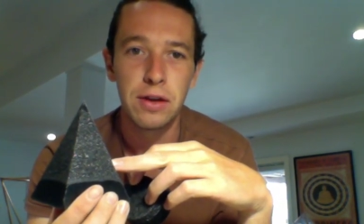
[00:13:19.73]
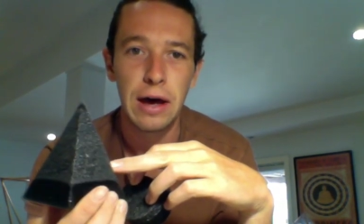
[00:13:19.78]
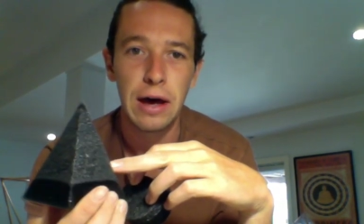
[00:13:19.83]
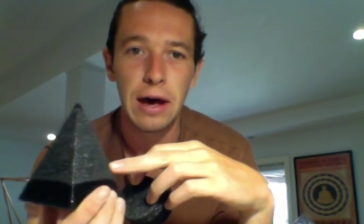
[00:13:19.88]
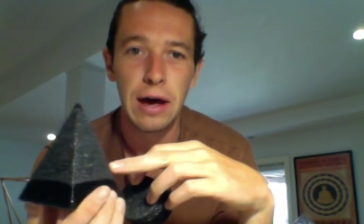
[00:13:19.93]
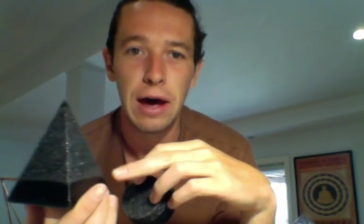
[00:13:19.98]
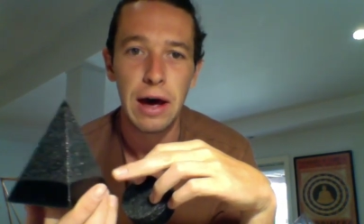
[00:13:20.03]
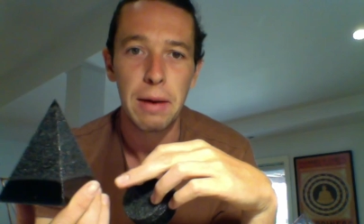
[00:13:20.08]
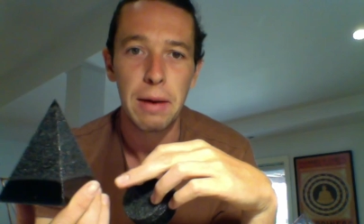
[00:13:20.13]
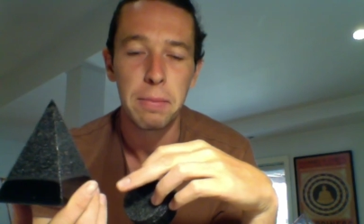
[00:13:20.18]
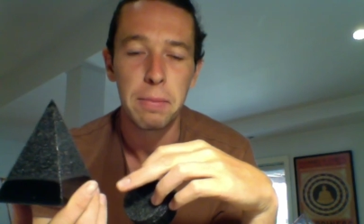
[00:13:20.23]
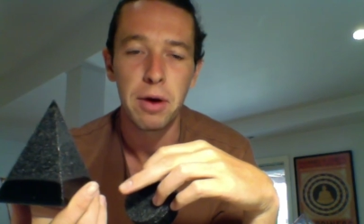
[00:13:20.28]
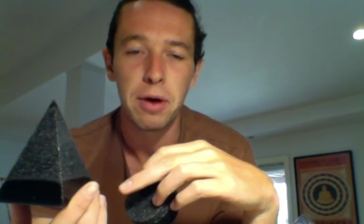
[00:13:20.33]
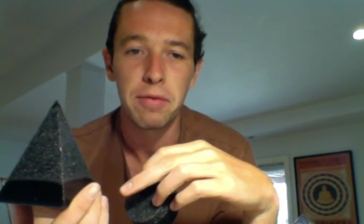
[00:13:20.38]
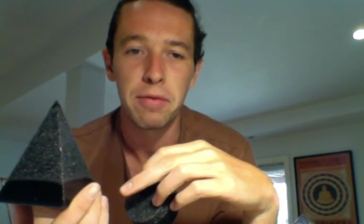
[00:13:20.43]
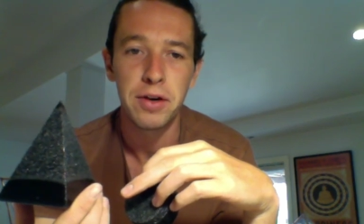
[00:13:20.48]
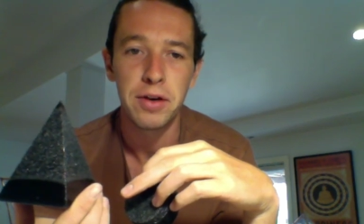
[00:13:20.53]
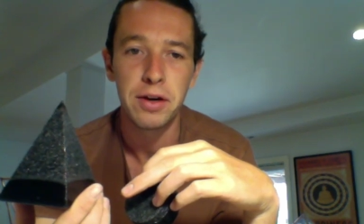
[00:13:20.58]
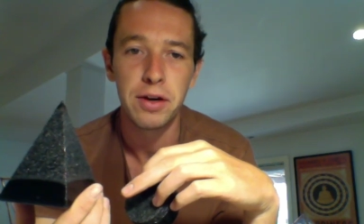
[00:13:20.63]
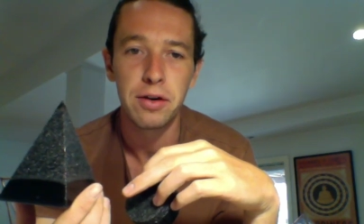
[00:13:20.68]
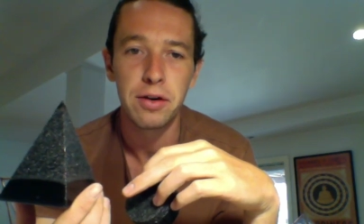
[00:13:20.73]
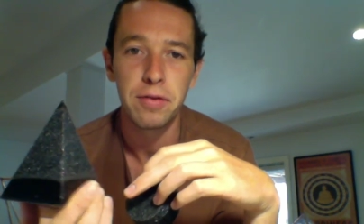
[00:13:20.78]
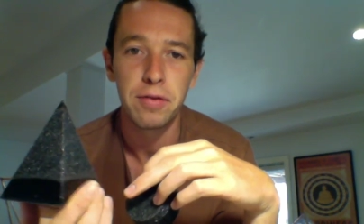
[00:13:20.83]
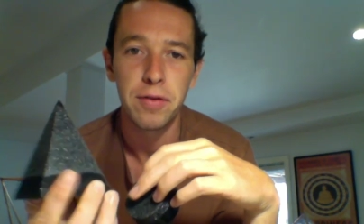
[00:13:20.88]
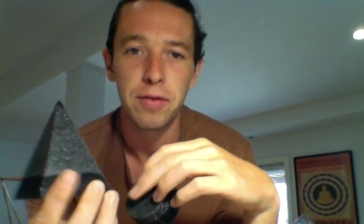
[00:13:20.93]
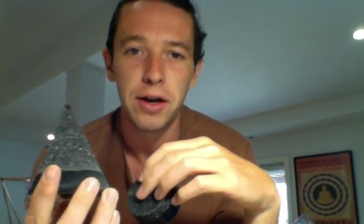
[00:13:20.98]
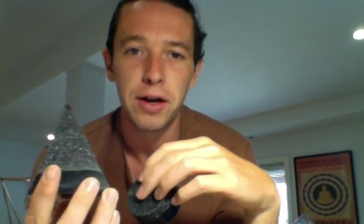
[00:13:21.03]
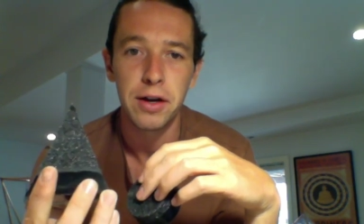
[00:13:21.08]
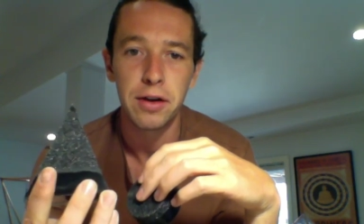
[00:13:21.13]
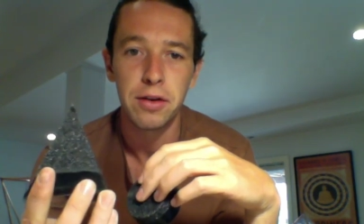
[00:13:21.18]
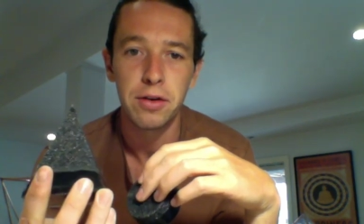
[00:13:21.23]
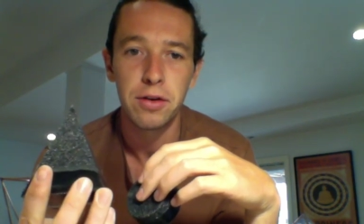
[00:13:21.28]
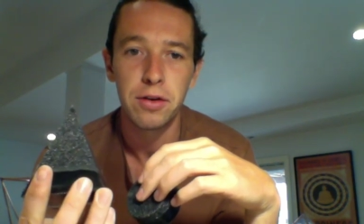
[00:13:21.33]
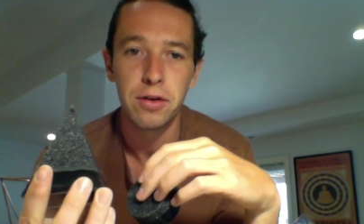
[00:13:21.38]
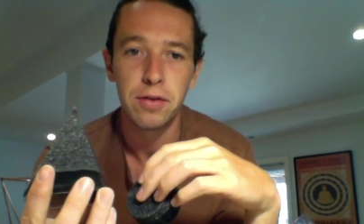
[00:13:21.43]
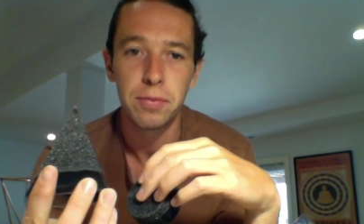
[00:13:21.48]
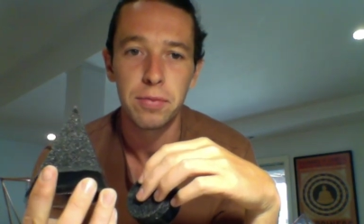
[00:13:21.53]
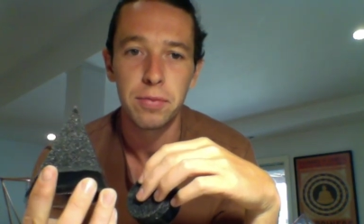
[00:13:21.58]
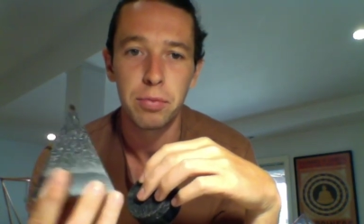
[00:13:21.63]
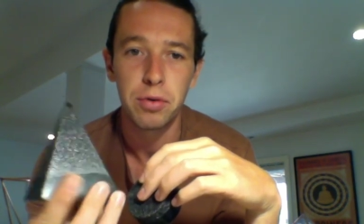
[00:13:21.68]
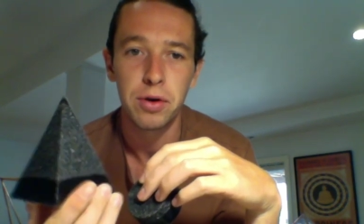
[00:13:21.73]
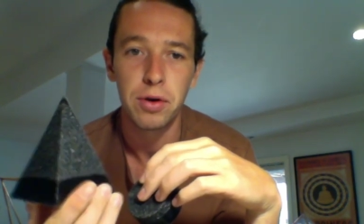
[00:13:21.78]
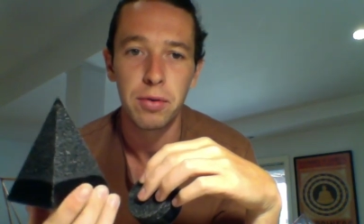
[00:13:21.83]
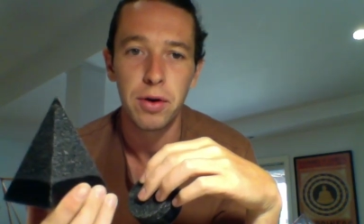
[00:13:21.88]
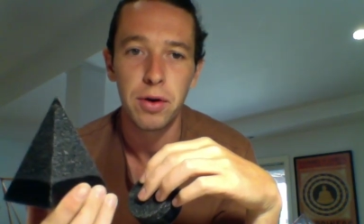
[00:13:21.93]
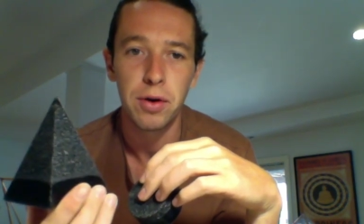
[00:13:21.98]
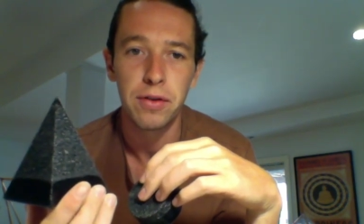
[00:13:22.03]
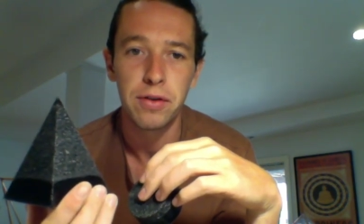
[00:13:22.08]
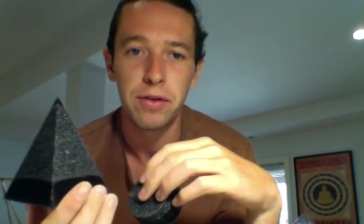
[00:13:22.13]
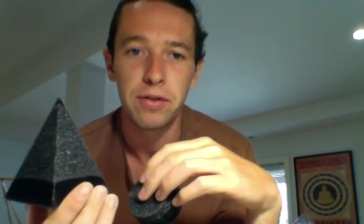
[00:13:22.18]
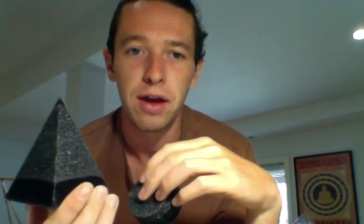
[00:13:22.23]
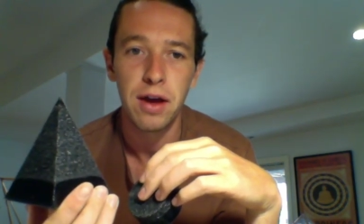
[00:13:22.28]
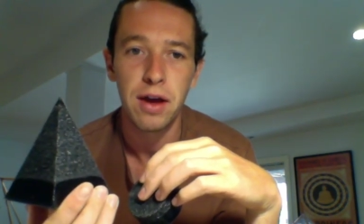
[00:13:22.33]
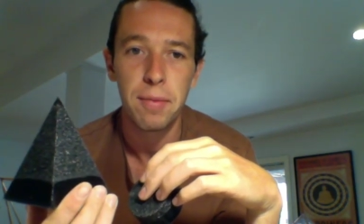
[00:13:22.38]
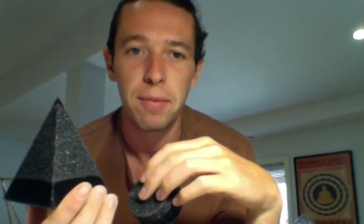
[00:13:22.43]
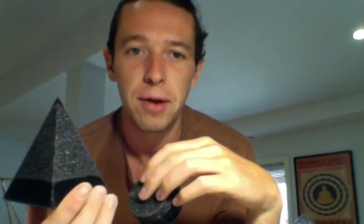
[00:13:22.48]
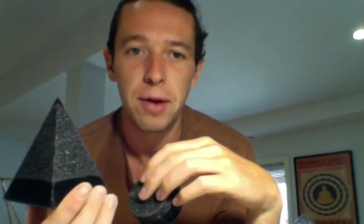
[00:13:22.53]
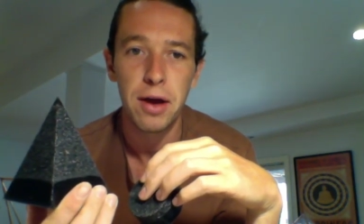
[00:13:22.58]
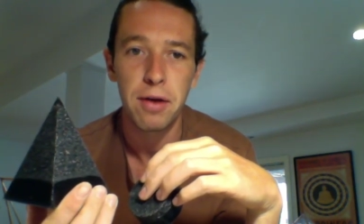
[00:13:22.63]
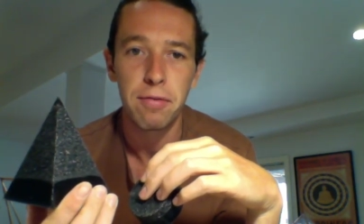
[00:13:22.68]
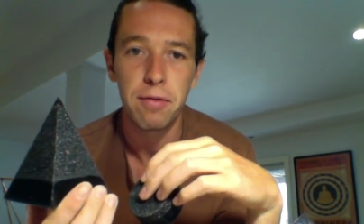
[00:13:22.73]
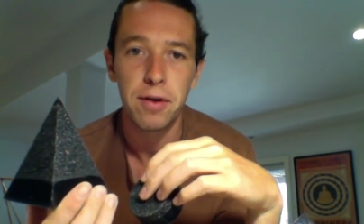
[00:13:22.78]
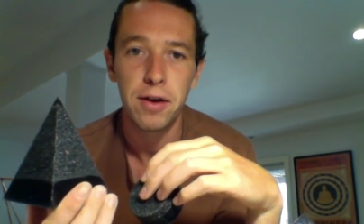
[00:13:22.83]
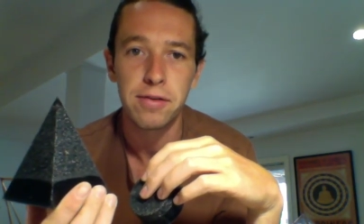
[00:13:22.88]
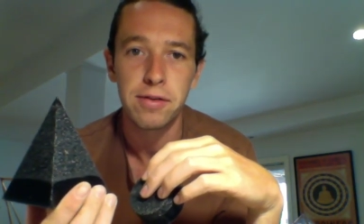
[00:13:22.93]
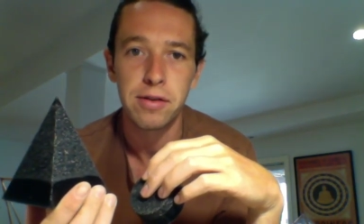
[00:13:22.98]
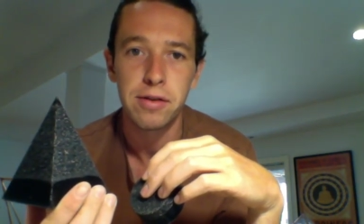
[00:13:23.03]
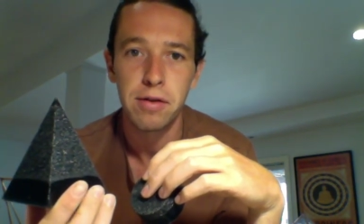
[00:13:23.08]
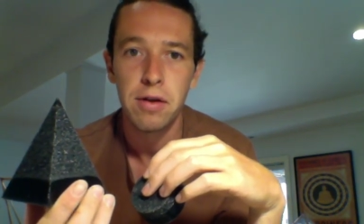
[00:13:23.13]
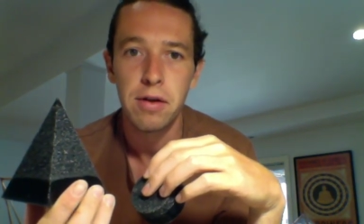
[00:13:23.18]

I figure if I can use pretty well the same amount of resin,